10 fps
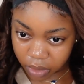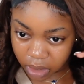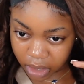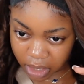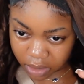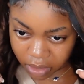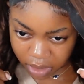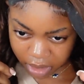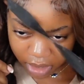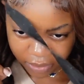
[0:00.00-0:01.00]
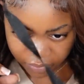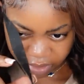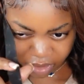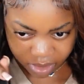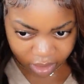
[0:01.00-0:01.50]
we're looking on
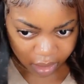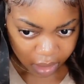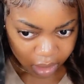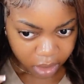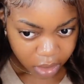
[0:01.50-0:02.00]
everything.